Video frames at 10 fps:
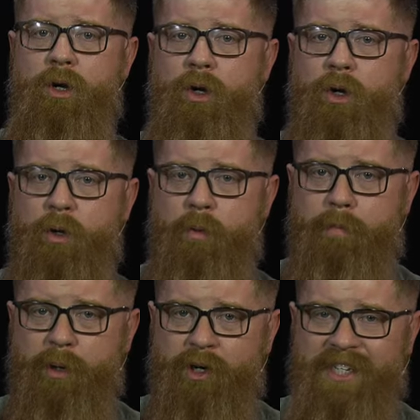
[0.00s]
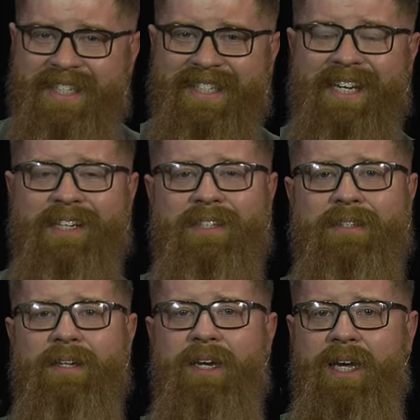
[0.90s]
who
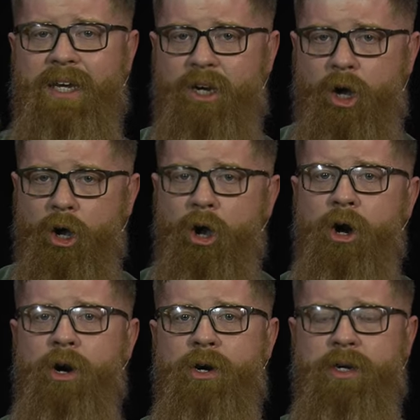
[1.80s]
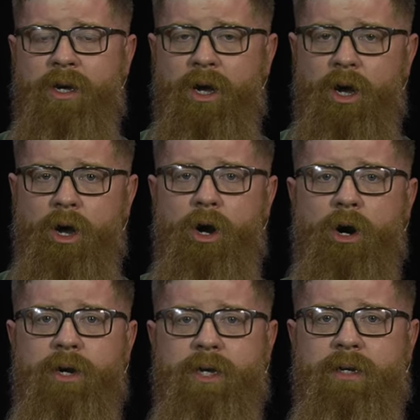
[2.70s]
persist in hard
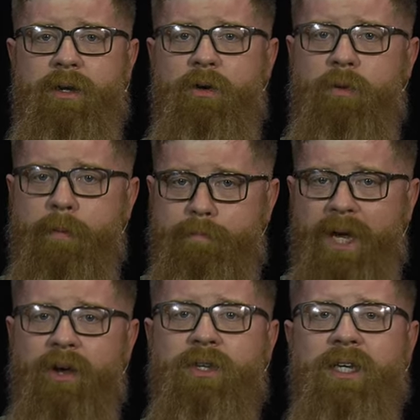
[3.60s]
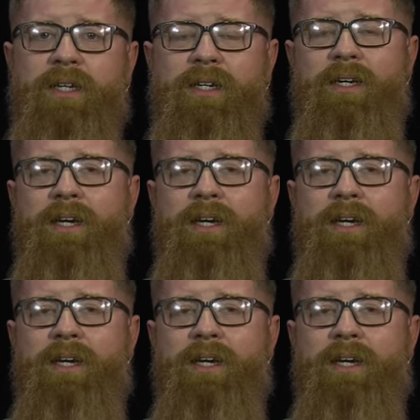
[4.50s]
hearted rebellion